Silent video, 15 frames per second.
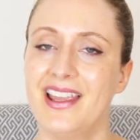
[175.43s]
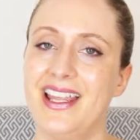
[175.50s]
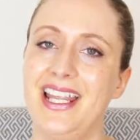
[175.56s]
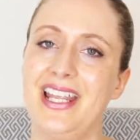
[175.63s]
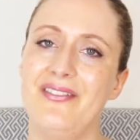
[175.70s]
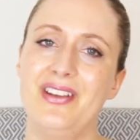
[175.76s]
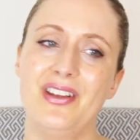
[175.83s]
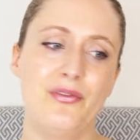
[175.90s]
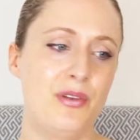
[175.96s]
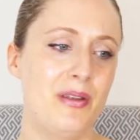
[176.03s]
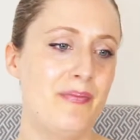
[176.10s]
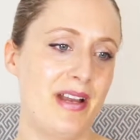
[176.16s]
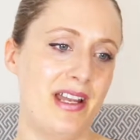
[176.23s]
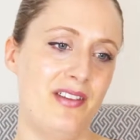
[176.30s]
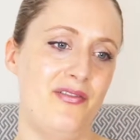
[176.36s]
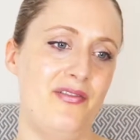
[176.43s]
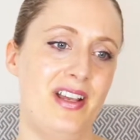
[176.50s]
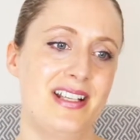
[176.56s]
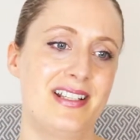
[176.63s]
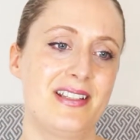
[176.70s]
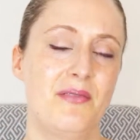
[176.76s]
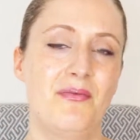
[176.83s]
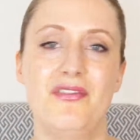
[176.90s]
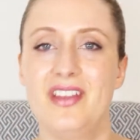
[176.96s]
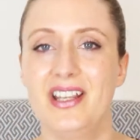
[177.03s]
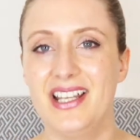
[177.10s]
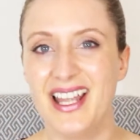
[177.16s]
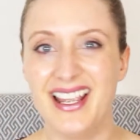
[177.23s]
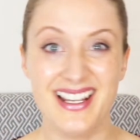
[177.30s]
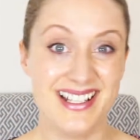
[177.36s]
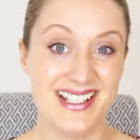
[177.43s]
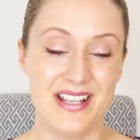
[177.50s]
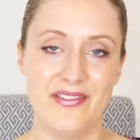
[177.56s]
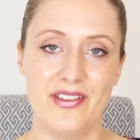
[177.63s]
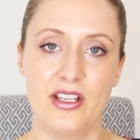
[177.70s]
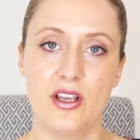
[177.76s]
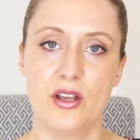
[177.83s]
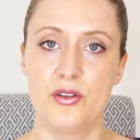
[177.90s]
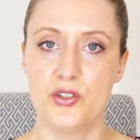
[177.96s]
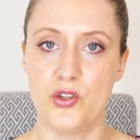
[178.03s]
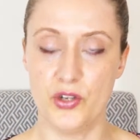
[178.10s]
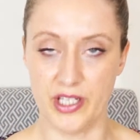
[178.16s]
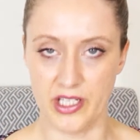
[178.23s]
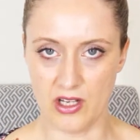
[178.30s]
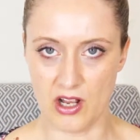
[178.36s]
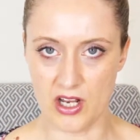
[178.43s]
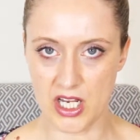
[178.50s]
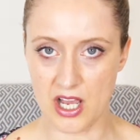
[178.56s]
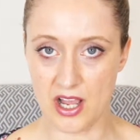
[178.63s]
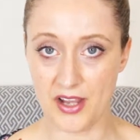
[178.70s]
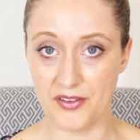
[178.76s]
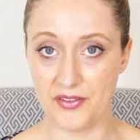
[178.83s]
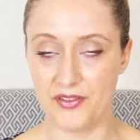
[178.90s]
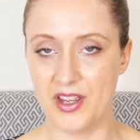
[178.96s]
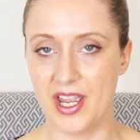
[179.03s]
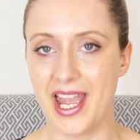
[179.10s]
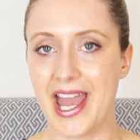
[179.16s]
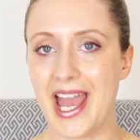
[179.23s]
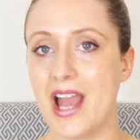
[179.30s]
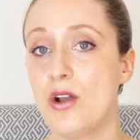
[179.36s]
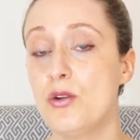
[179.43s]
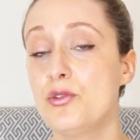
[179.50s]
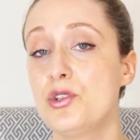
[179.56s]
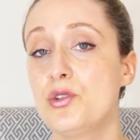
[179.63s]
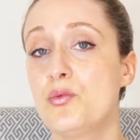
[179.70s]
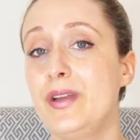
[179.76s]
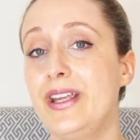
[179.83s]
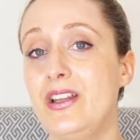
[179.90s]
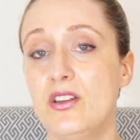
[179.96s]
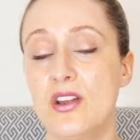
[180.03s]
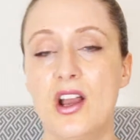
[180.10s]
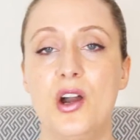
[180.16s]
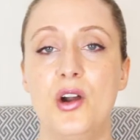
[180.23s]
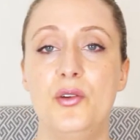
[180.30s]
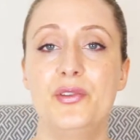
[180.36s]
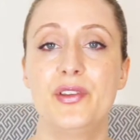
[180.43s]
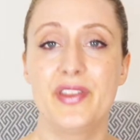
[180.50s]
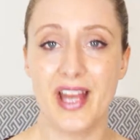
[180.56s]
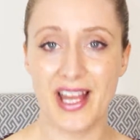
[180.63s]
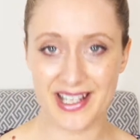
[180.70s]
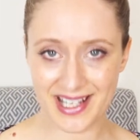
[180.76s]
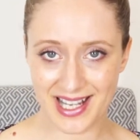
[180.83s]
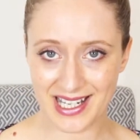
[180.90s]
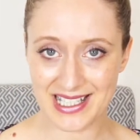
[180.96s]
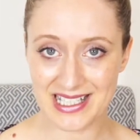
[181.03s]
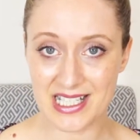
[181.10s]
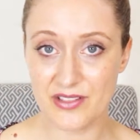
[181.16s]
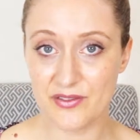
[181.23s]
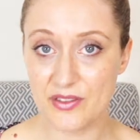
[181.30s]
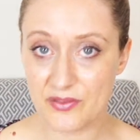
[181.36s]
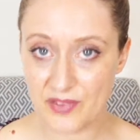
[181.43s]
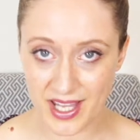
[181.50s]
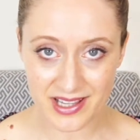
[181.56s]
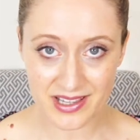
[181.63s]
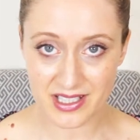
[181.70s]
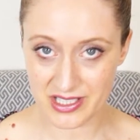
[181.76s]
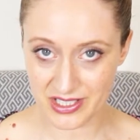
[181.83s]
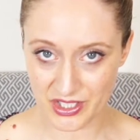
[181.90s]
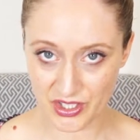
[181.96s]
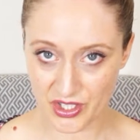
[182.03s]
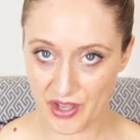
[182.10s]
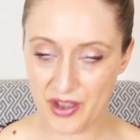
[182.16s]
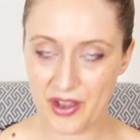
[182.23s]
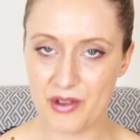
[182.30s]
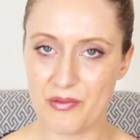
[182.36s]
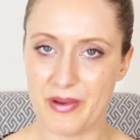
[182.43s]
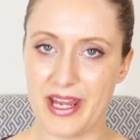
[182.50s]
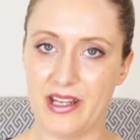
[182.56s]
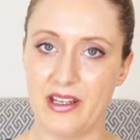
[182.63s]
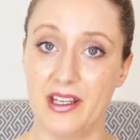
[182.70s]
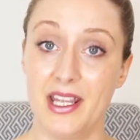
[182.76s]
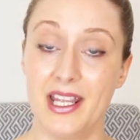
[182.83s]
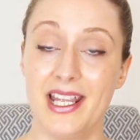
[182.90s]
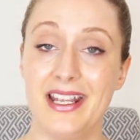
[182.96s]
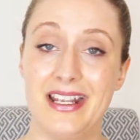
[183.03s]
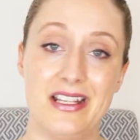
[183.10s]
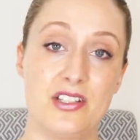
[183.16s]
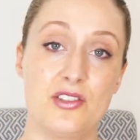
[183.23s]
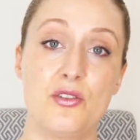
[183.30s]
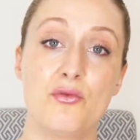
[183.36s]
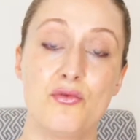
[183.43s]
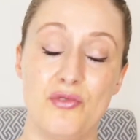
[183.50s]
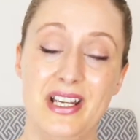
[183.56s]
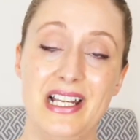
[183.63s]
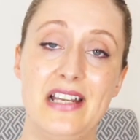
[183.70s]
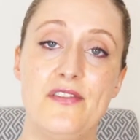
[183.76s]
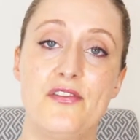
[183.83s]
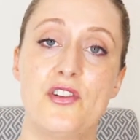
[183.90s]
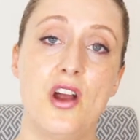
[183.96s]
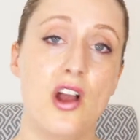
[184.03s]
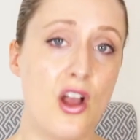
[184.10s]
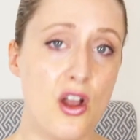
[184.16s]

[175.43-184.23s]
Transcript: Even if we manifest something negative that goes on in our life, how do we know that that negative event that's occurring is not really for our